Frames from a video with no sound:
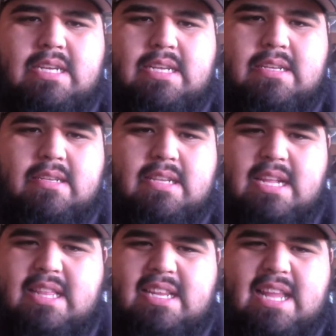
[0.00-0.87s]

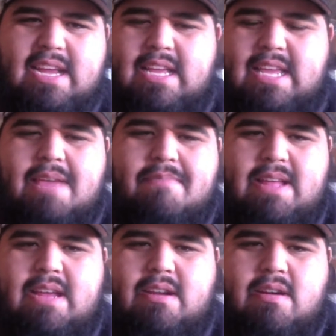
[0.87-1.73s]
Nothing like a game
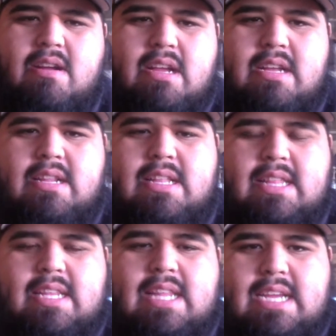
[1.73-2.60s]
plan or
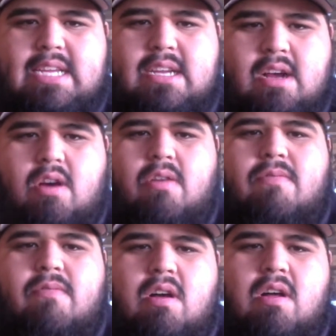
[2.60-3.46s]
nothing like
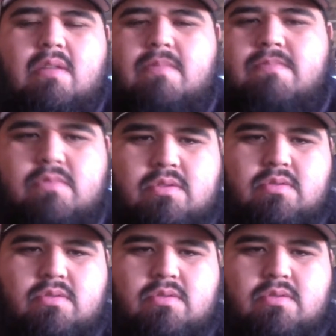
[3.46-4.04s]
overall